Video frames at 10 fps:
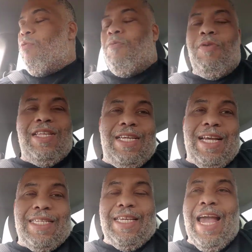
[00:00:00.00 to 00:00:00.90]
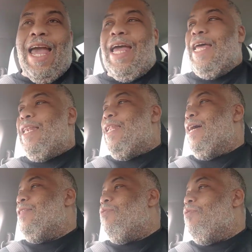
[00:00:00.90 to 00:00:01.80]
one. We just got
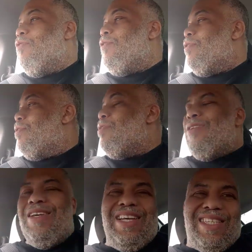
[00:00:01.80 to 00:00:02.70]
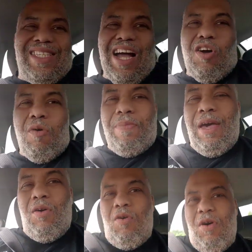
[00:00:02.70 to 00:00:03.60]
another order. It's a Taco
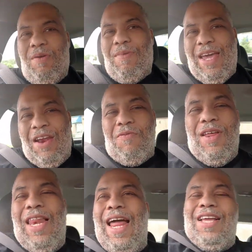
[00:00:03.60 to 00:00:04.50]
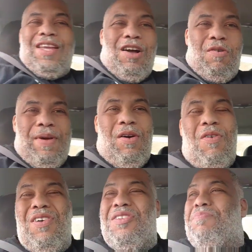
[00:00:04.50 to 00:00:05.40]
Bell order, man. I don't really like Taco Bell
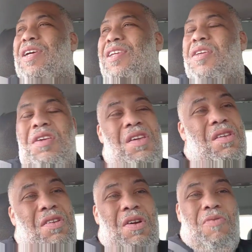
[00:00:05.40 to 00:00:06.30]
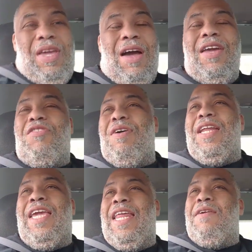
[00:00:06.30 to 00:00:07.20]
orders, but you know, we out here trying to
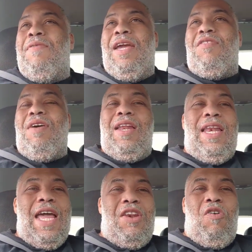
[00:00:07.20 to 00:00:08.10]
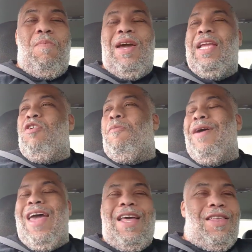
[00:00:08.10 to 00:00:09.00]
get it. We ain't trying to let no money go
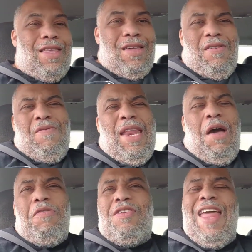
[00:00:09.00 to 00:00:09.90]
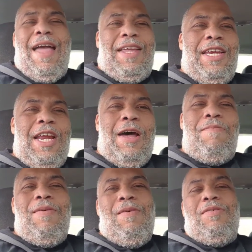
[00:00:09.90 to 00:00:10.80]
past without snacking it up.
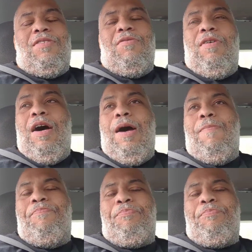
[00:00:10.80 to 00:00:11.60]
So um,